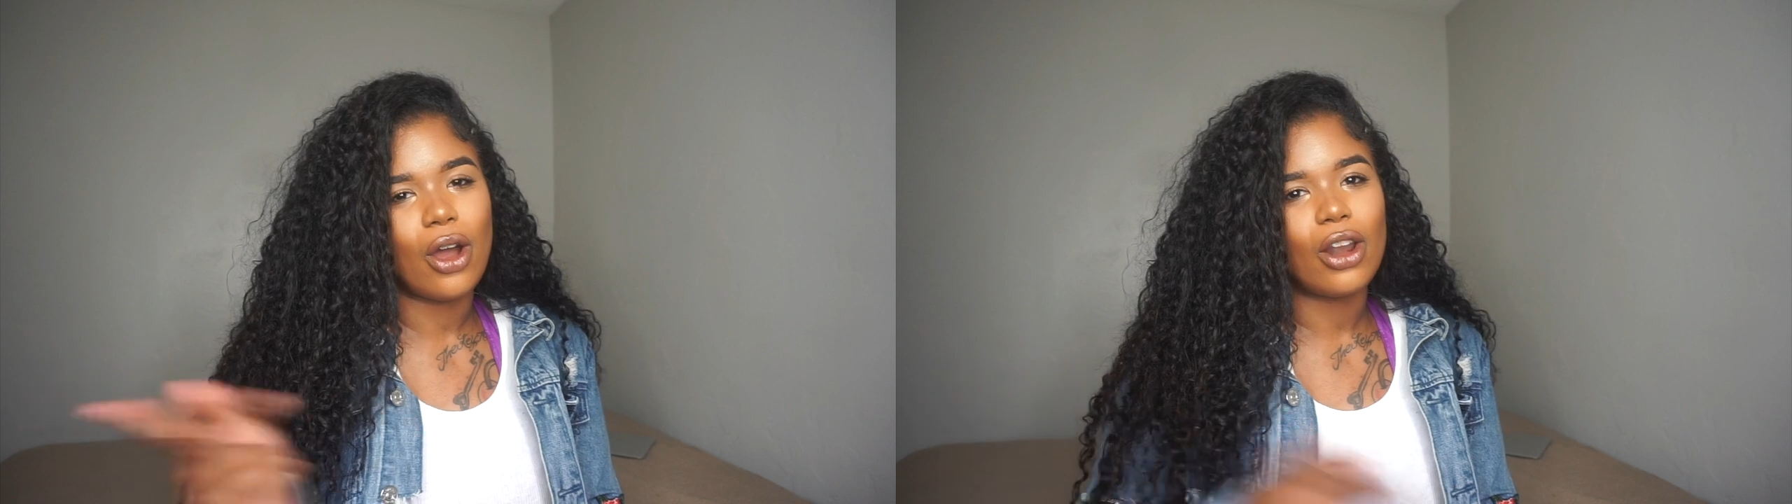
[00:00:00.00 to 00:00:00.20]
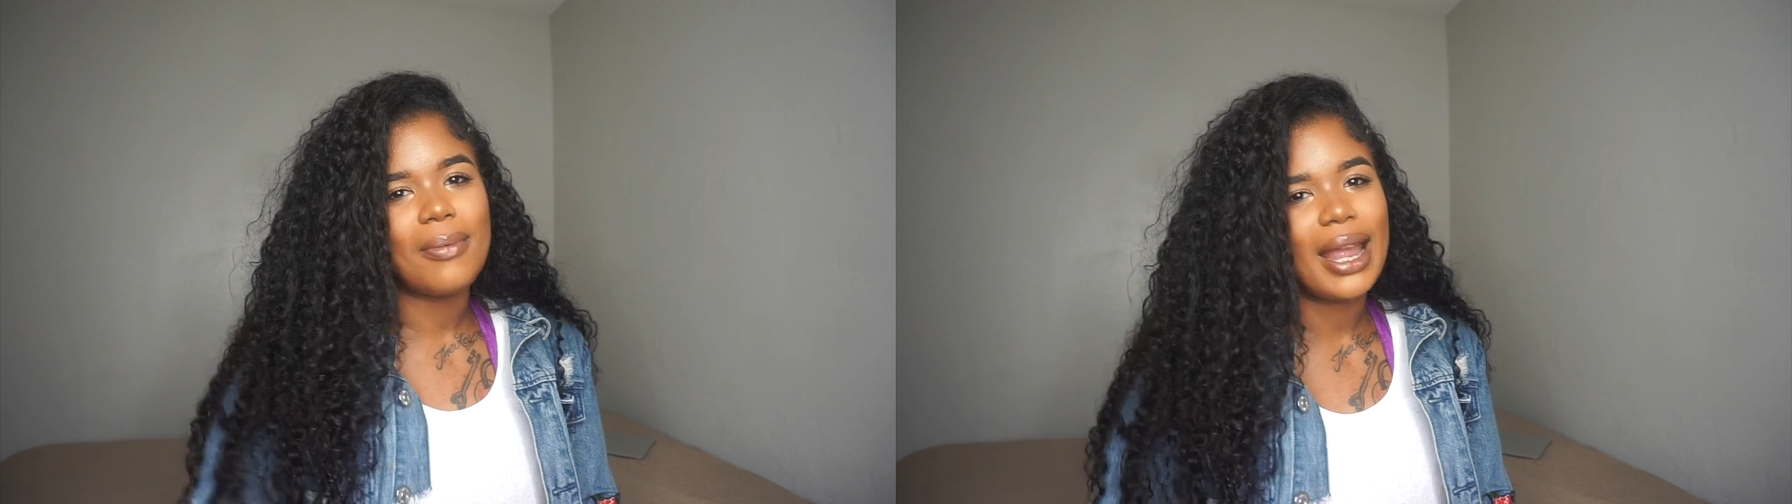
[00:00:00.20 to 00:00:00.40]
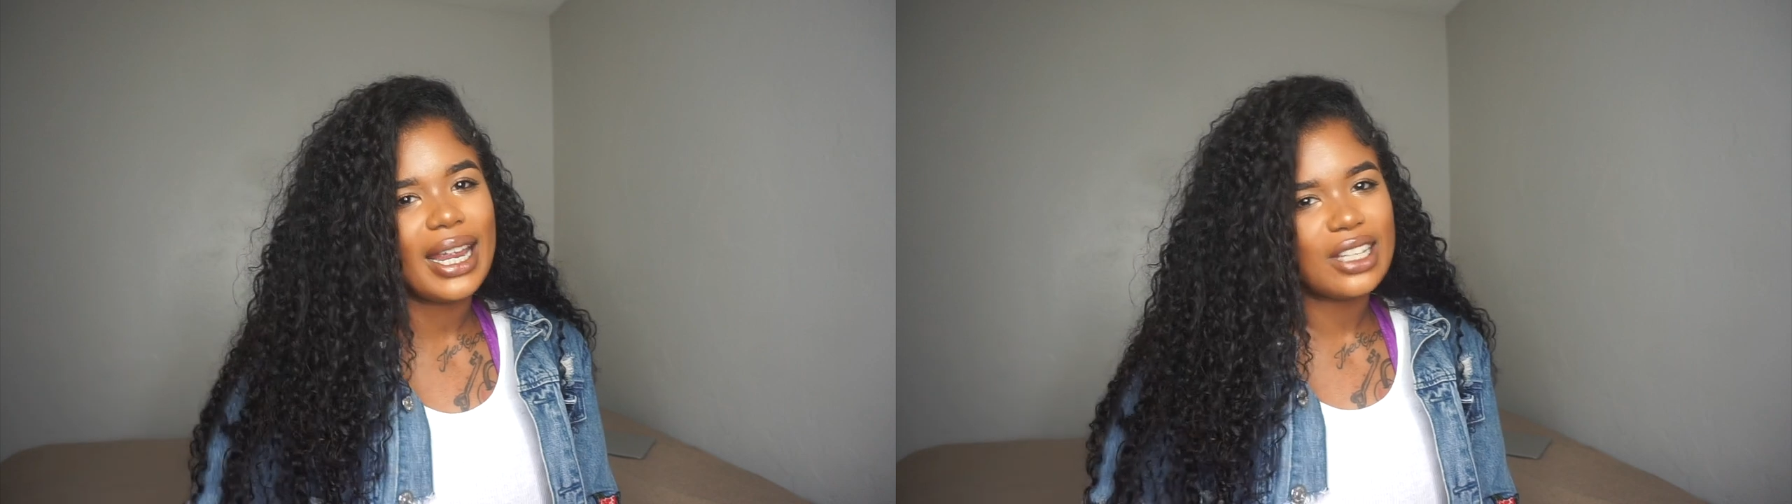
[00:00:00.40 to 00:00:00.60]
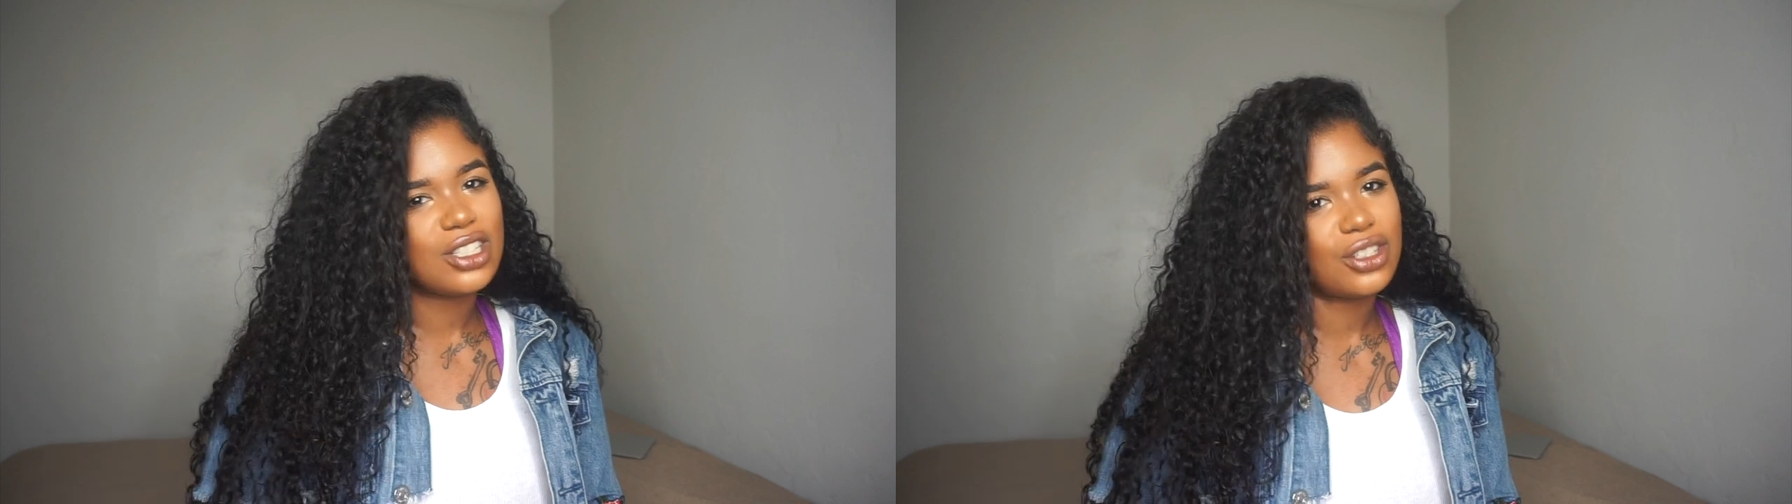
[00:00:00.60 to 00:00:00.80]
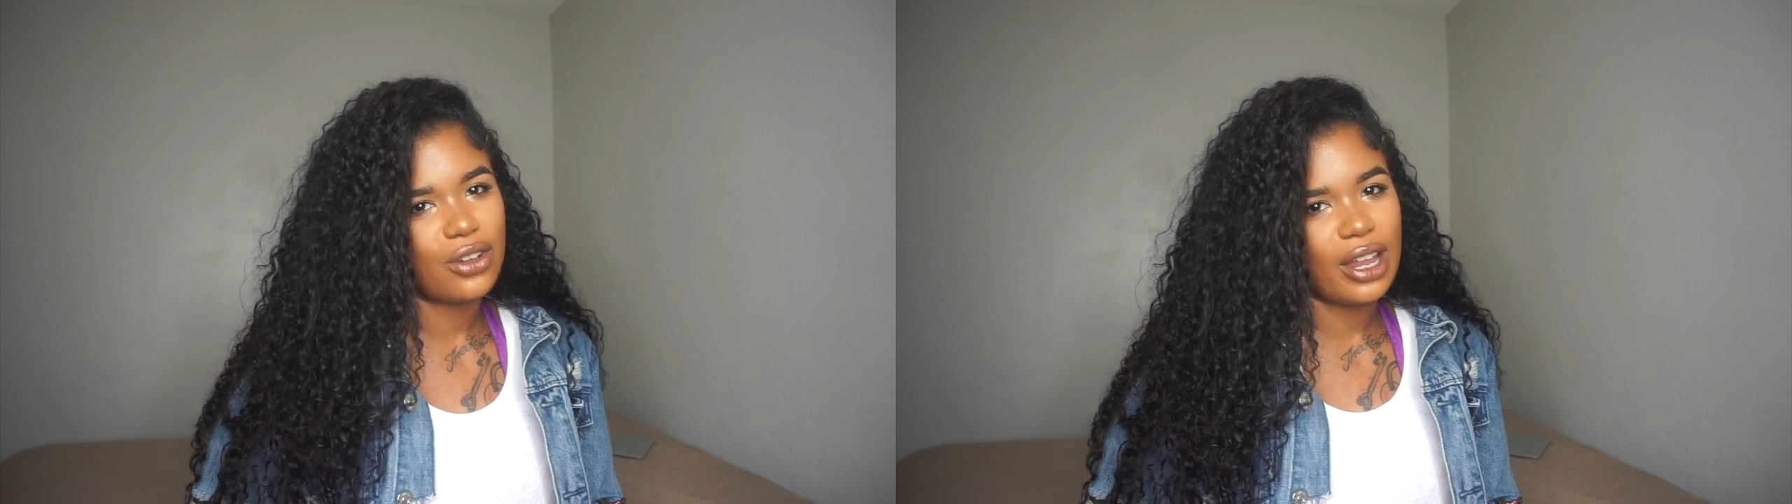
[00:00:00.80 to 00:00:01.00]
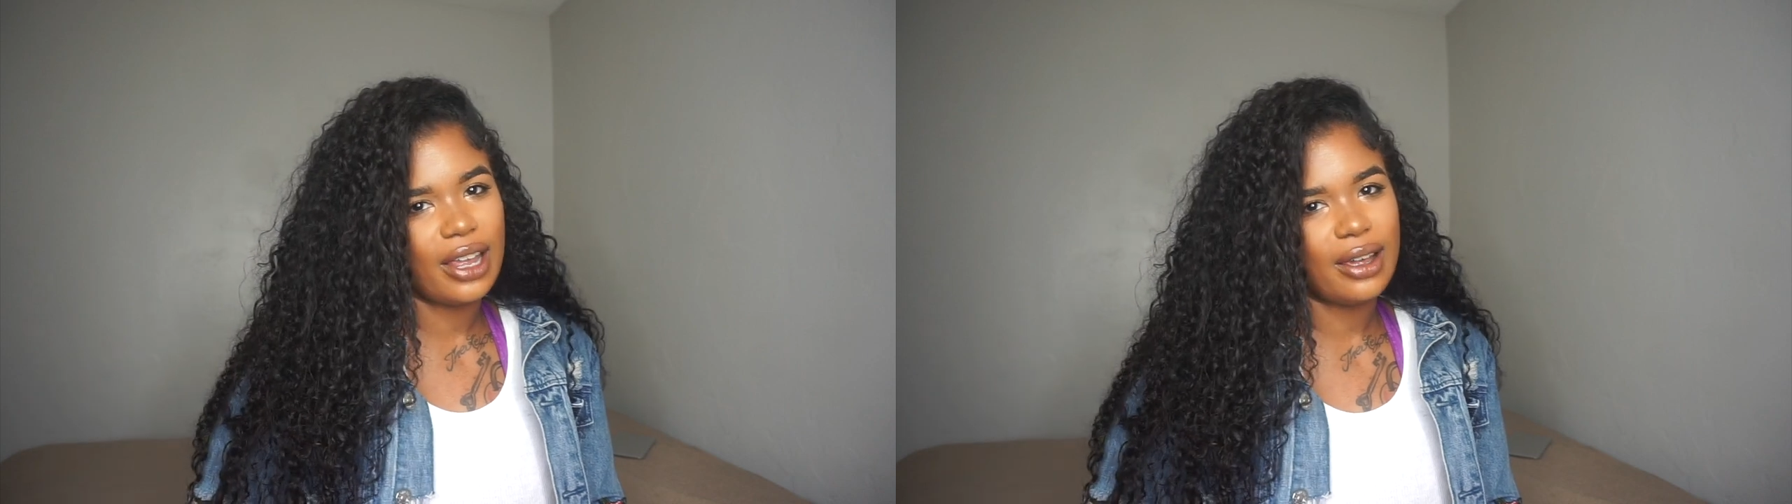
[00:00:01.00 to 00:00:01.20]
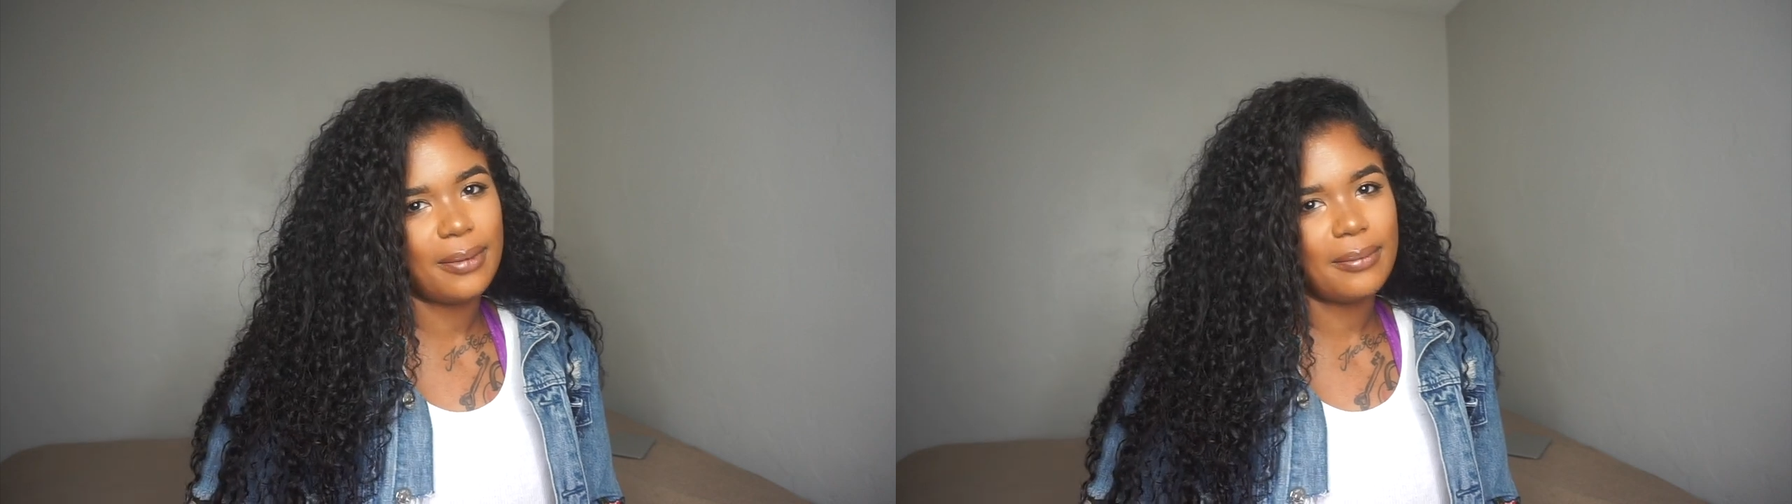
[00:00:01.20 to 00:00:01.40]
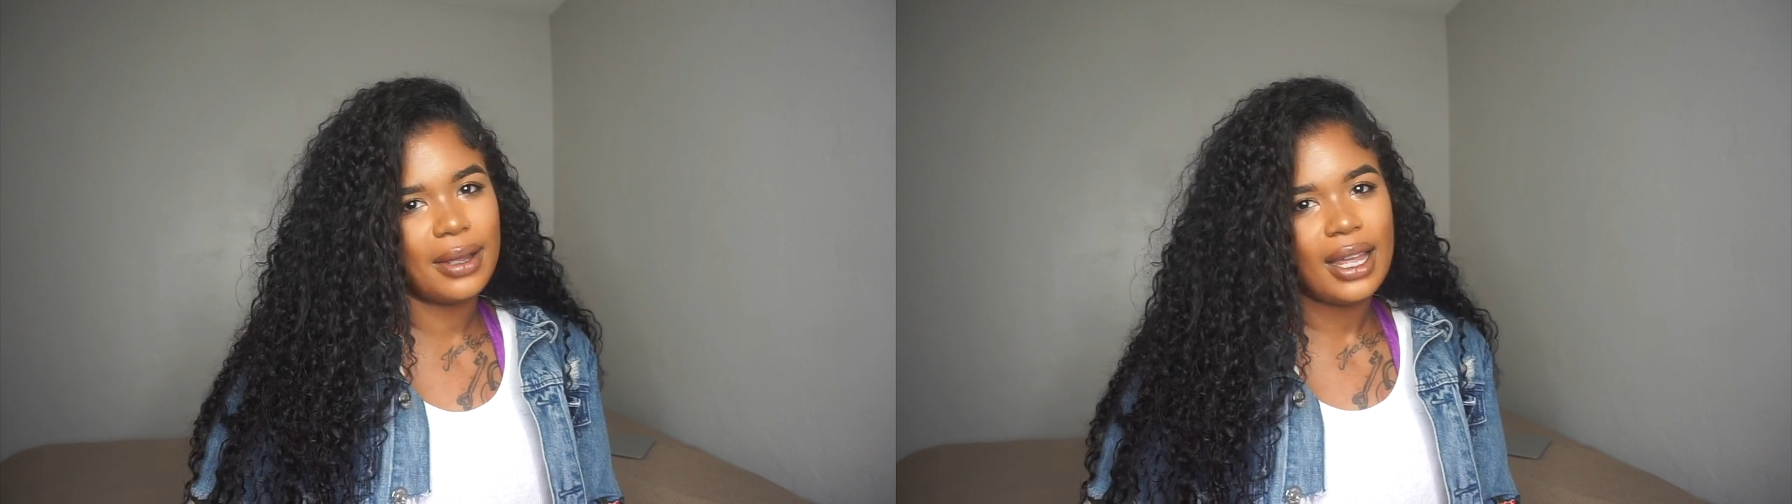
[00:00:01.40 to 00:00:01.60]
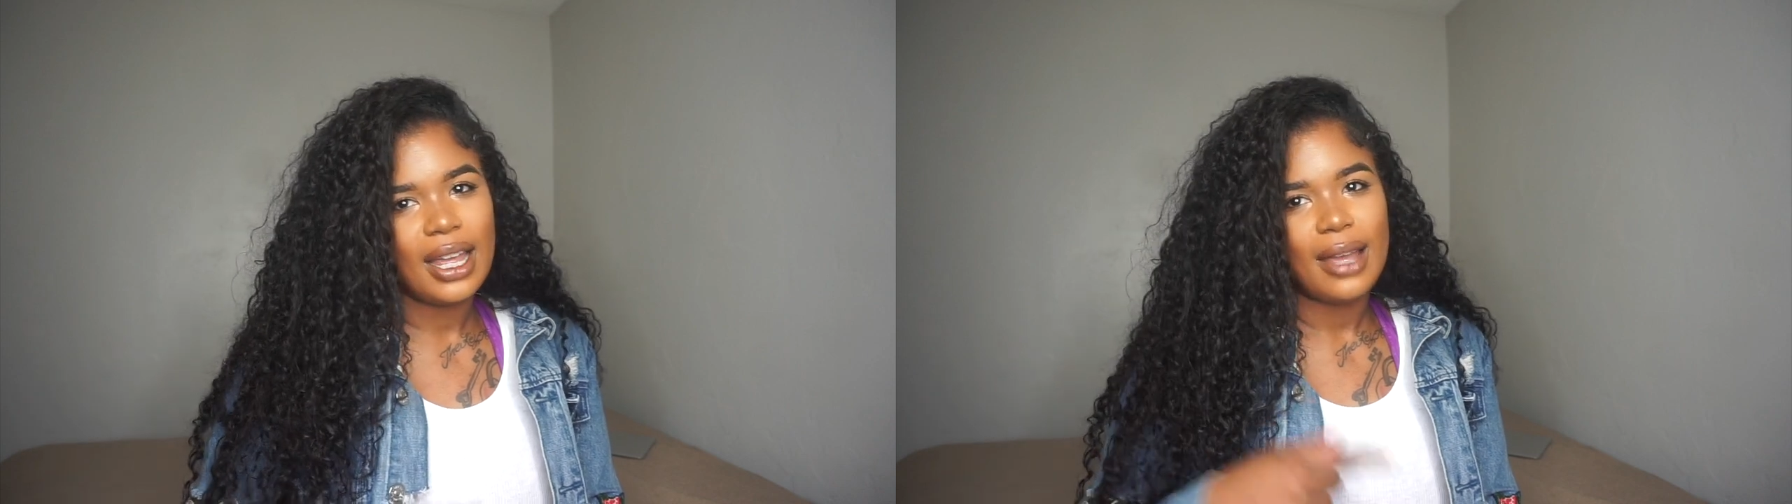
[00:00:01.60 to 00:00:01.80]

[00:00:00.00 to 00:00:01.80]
go to my Instagram,